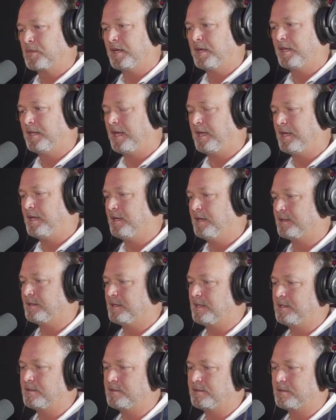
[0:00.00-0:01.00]
And they hit
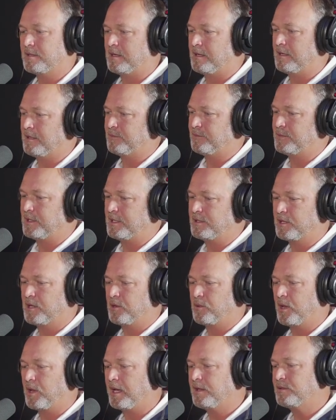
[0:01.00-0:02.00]
these
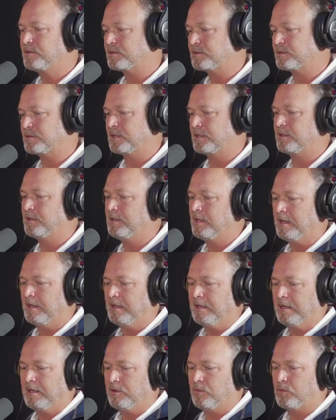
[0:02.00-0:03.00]
locations, and
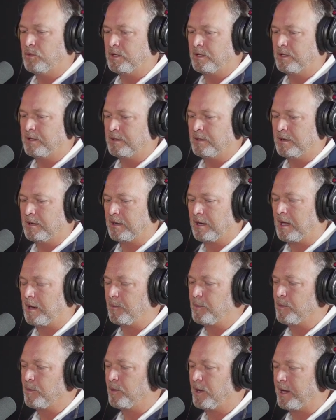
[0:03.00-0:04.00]
when a lot
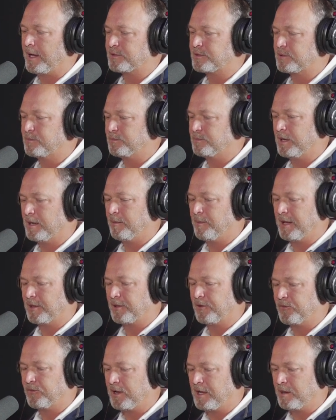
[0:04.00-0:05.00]
of people ask
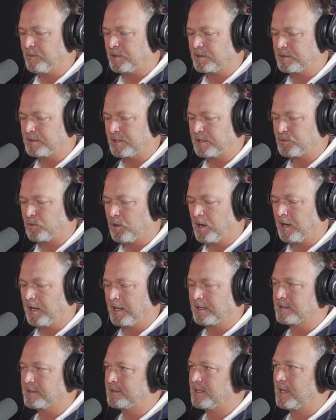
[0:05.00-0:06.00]
about the families, that's why I
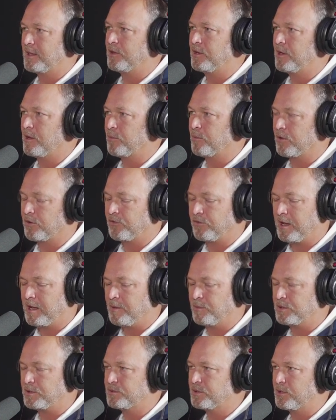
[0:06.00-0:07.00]
like to say the number of
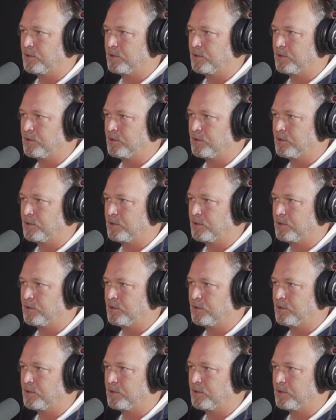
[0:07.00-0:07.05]
families.